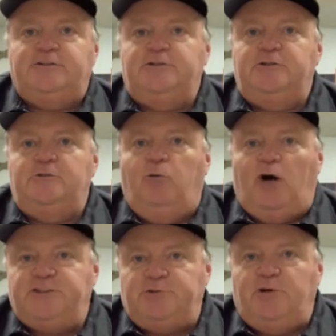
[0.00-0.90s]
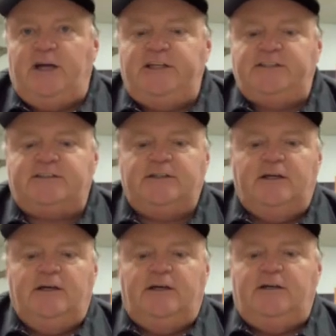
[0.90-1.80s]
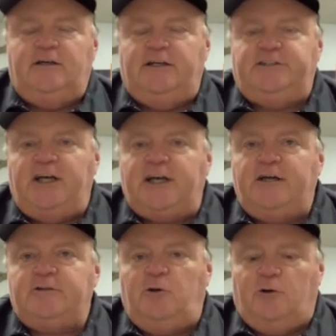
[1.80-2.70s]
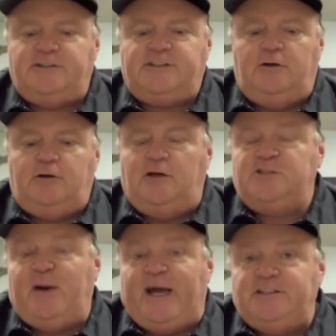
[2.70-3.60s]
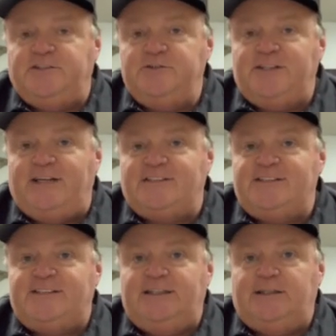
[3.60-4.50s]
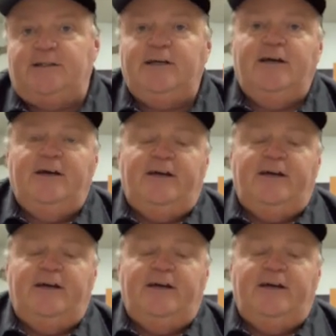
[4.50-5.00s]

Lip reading: to watch a race and check out the quarter scale cars back in 2010.